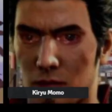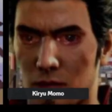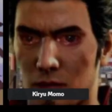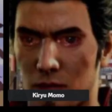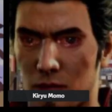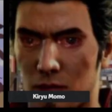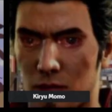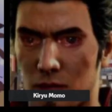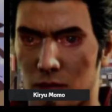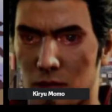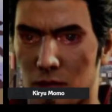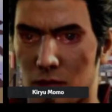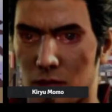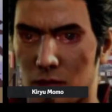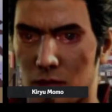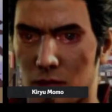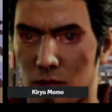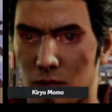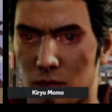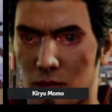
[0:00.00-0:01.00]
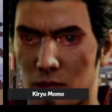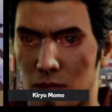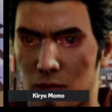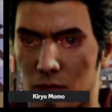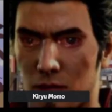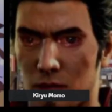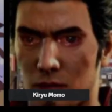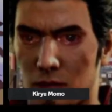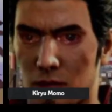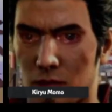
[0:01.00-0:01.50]

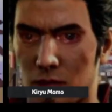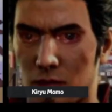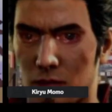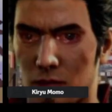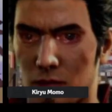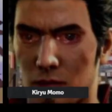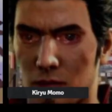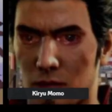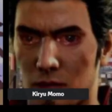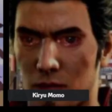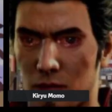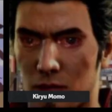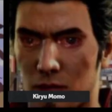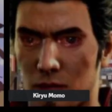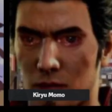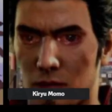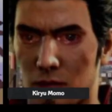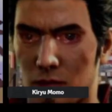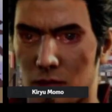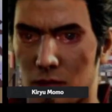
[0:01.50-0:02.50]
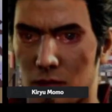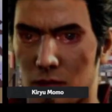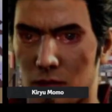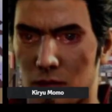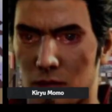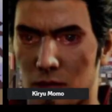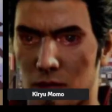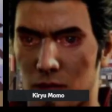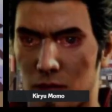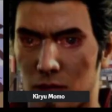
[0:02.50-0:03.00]

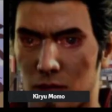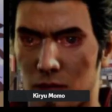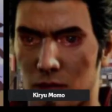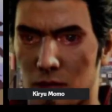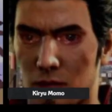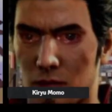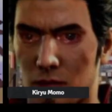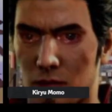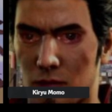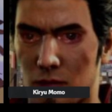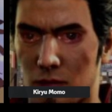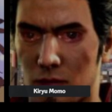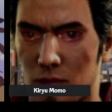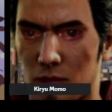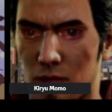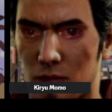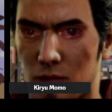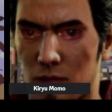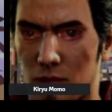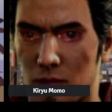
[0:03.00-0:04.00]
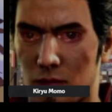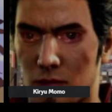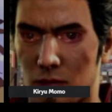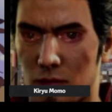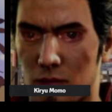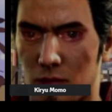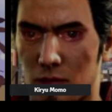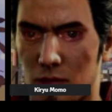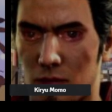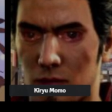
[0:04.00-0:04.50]

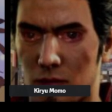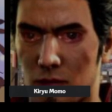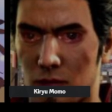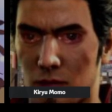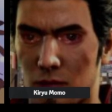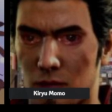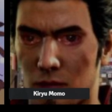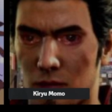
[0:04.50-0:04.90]
(silence)